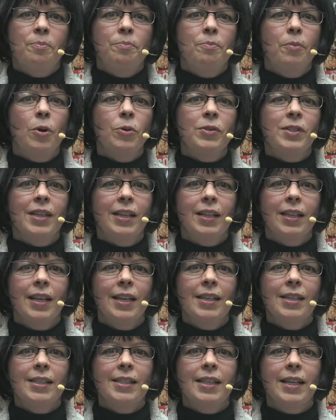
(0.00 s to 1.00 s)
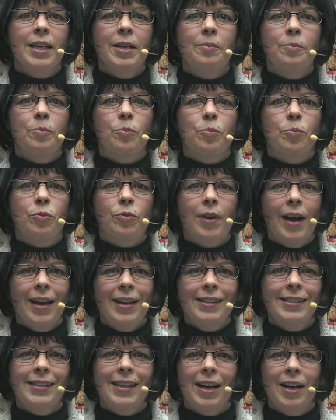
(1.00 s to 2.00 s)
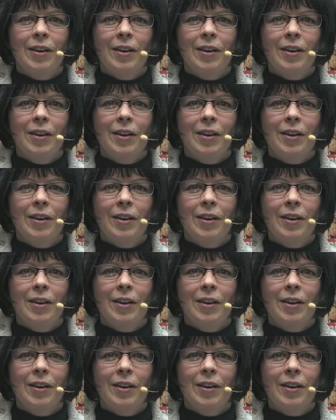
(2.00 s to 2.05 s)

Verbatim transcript: Mozilla's embrace